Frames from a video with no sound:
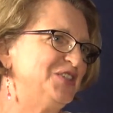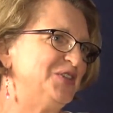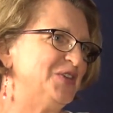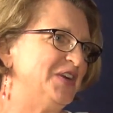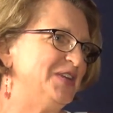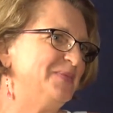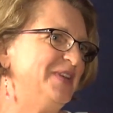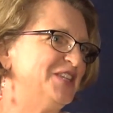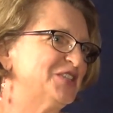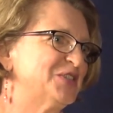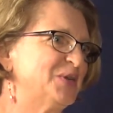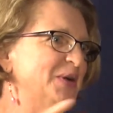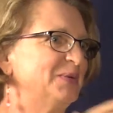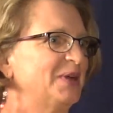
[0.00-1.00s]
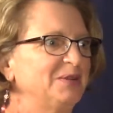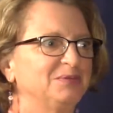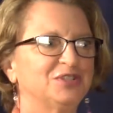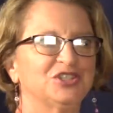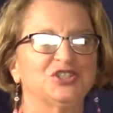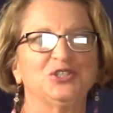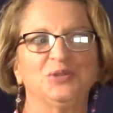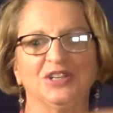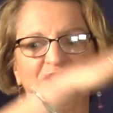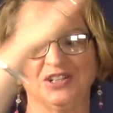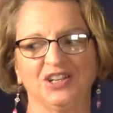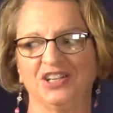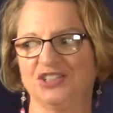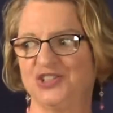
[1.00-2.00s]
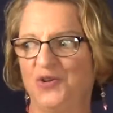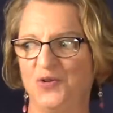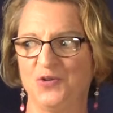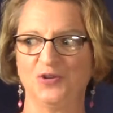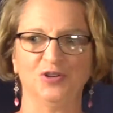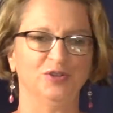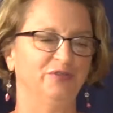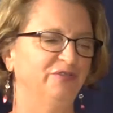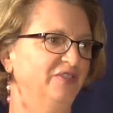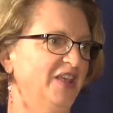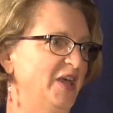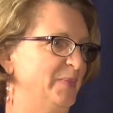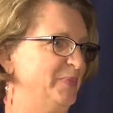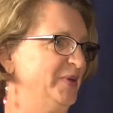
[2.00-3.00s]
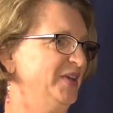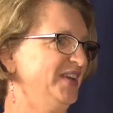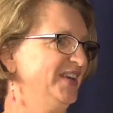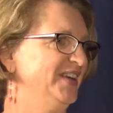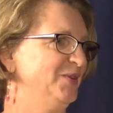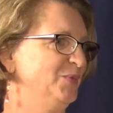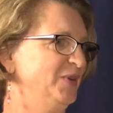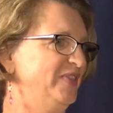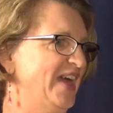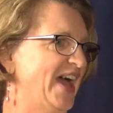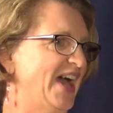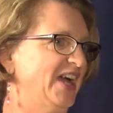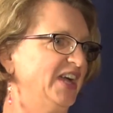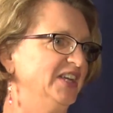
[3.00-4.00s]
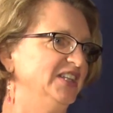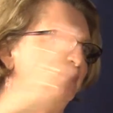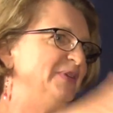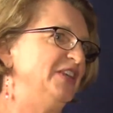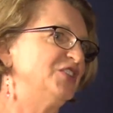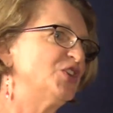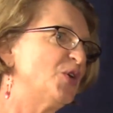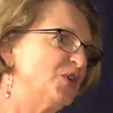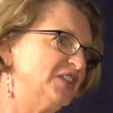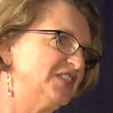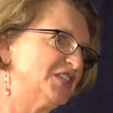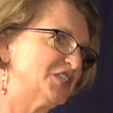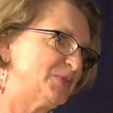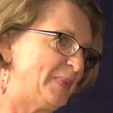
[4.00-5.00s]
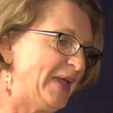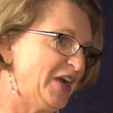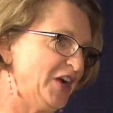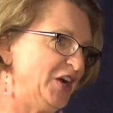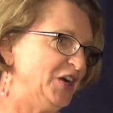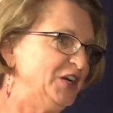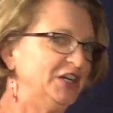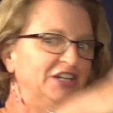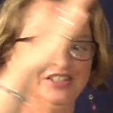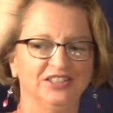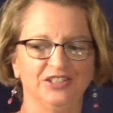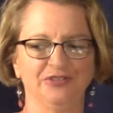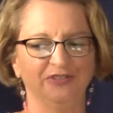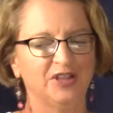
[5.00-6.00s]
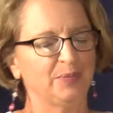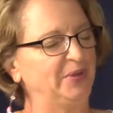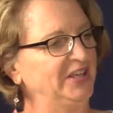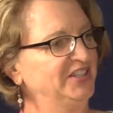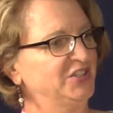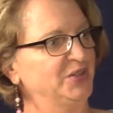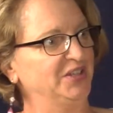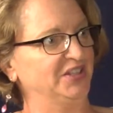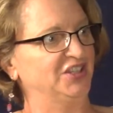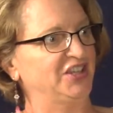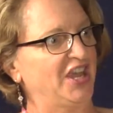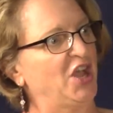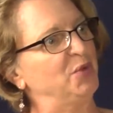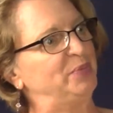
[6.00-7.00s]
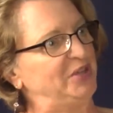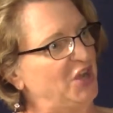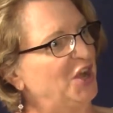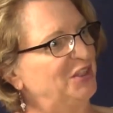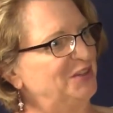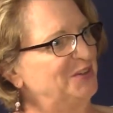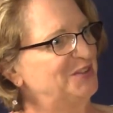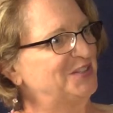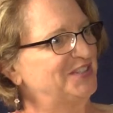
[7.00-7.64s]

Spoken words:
Do you know what I mean? So I'm just doing a total flip with that, and being total despair to flipping to helping others.